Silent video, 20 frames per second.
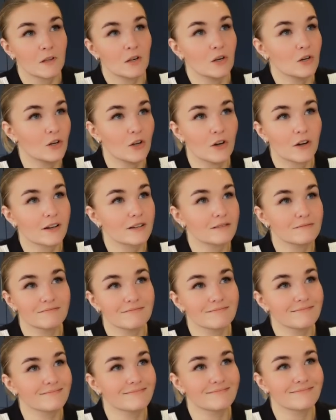Look,
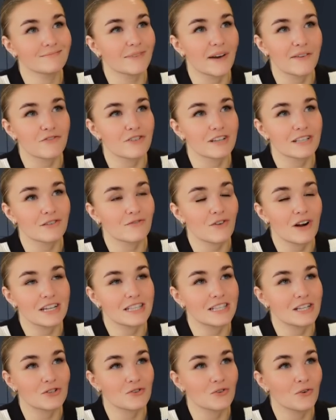whether it's the right
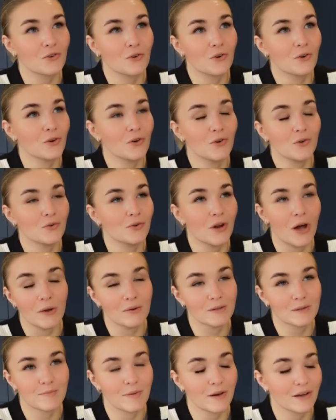decision or not, who
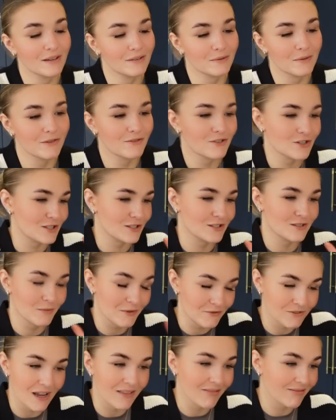knows, but we've
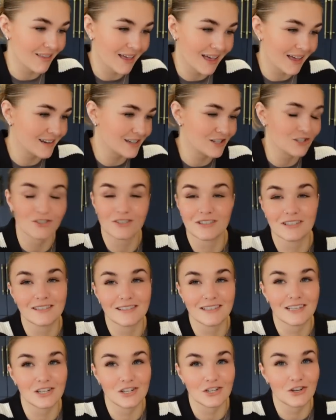done that, and it's just a
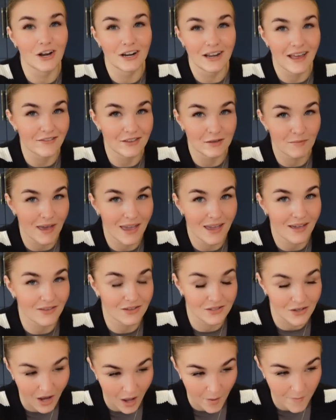decision you kind of have to make at the
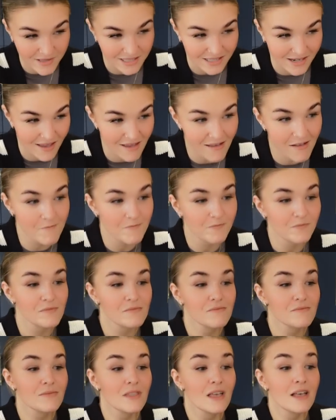time, isn't it?
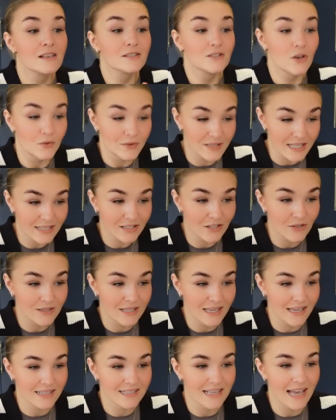So
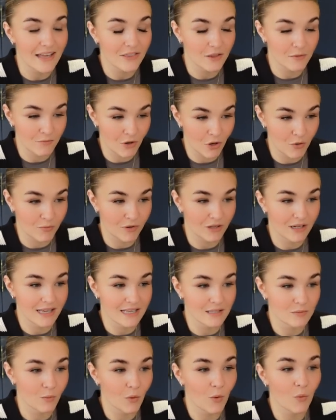66 at the moment
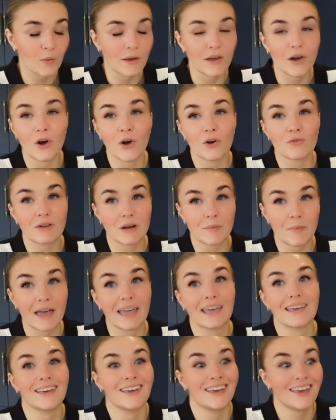is what we are
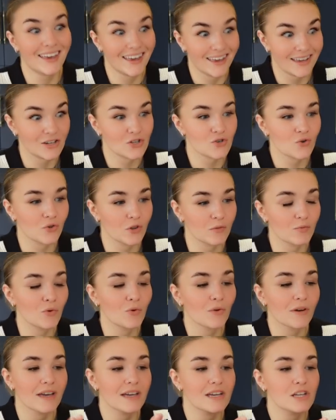repaying each on the
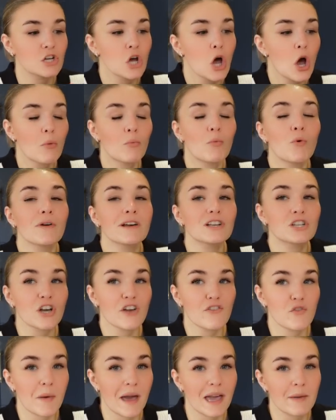mortgage. Mortgage
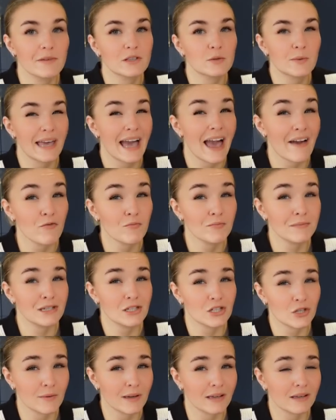overpayments we haven't been
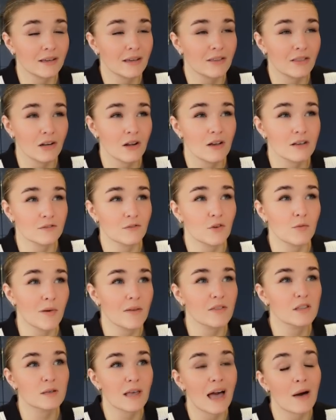doing in the last few
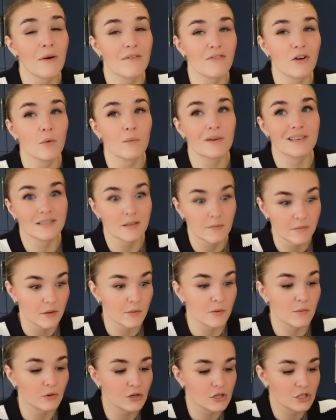months, however, it's something
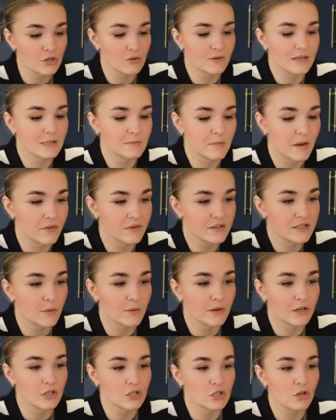we want to do this month, so
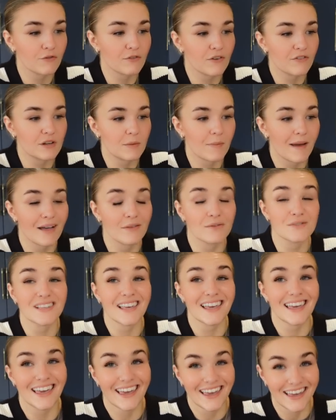we're going to do £50
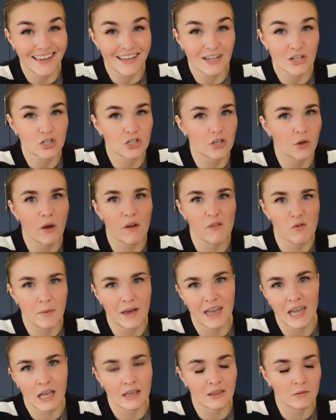each, so
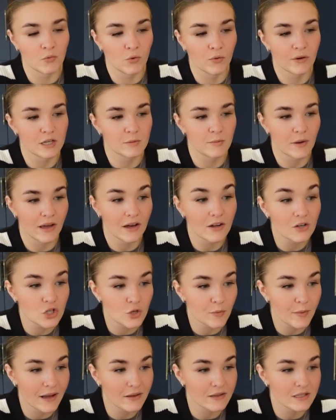overpaying the mortgage by
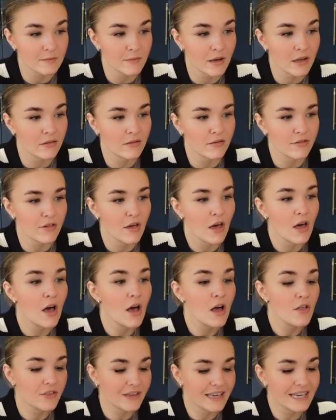£100 a month.
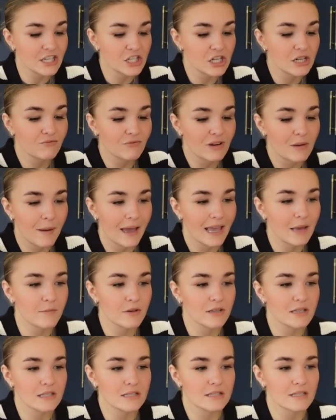The kitchen
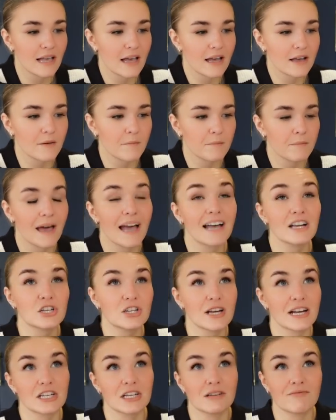repayments, Ash
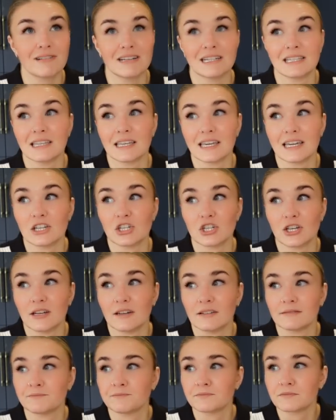actually redid the
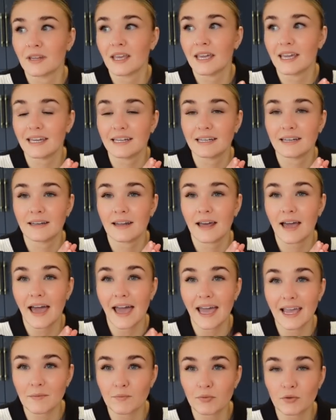kitchen in
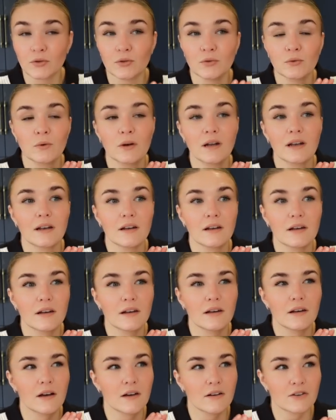April
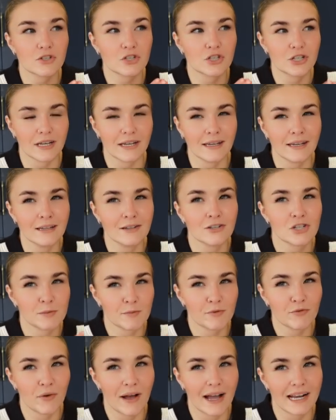last year, just
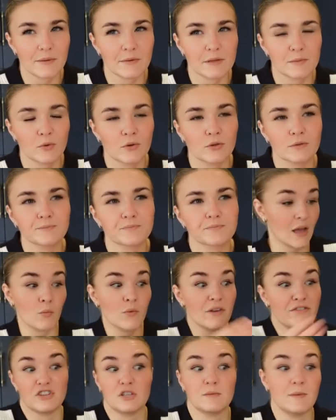before Hallie was born, and
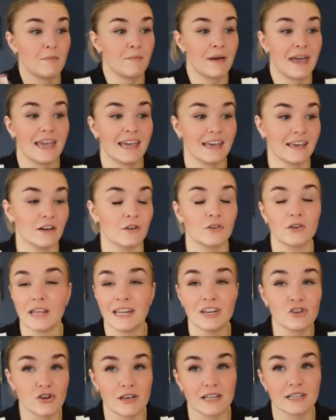we've just been paying an
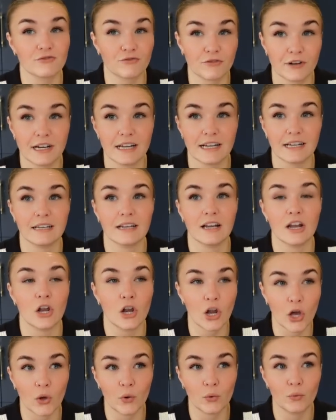interest-free
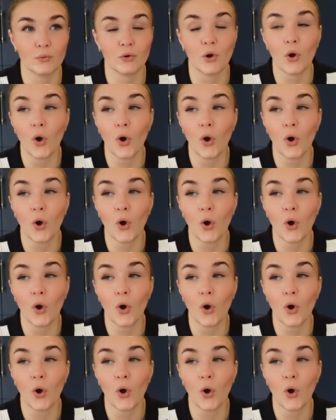loan